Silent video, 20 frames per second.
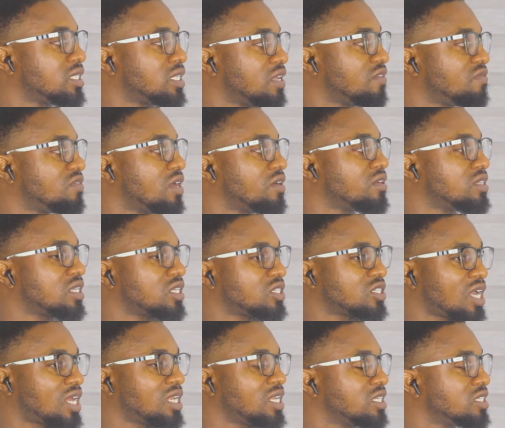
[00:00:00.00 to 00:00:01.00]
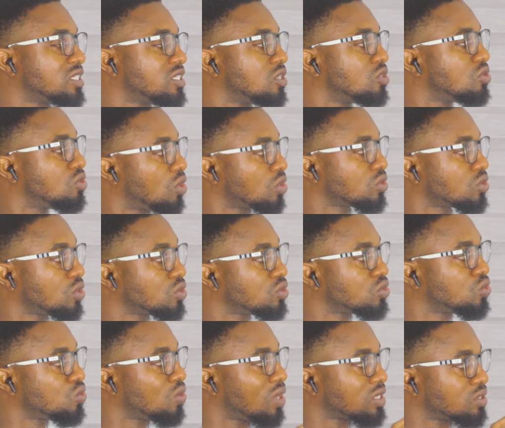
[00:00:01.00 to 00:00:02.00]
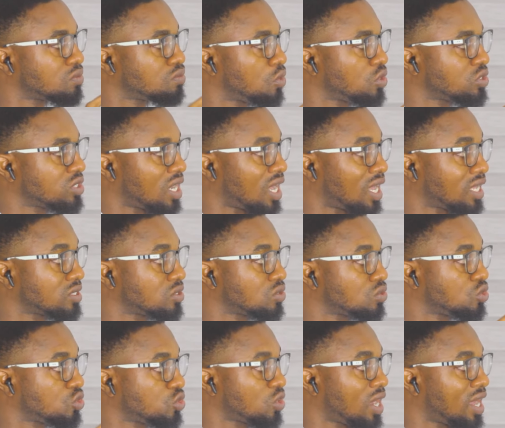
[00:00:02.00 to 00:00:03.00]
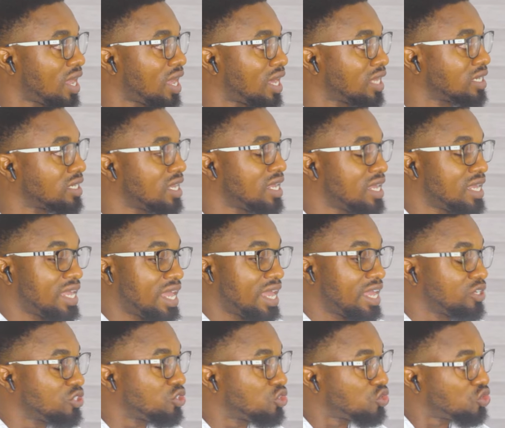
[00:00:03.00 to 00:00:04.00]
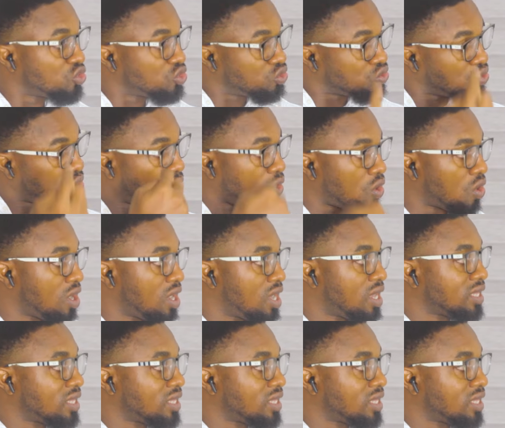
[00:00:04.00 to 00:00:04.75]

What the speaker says: if there is a challenge, the doctors do as much as to try and ensure